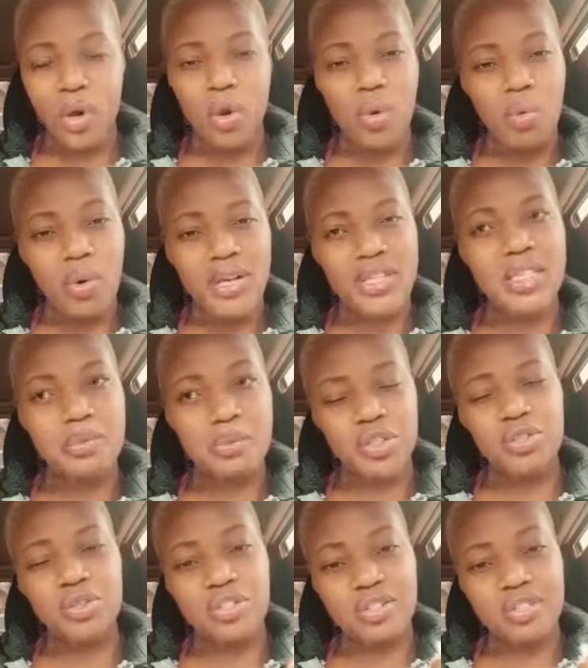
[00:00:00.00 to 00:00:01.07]
What
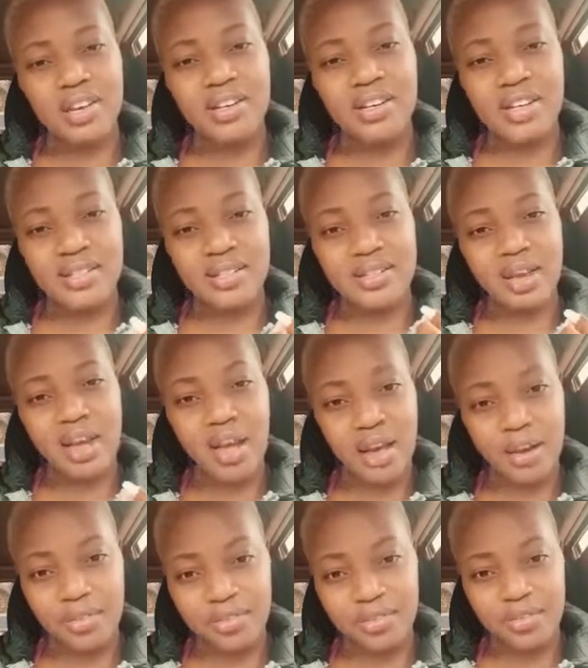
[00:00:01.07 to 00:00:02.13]
special thing does it
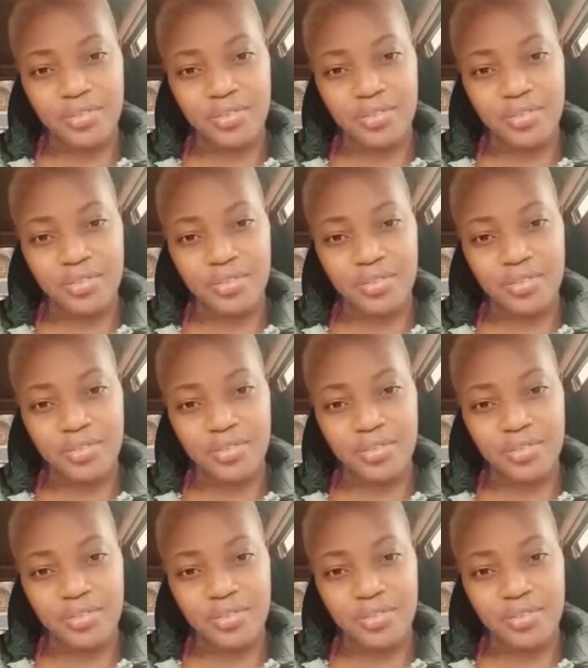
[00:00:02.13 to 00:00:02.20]
have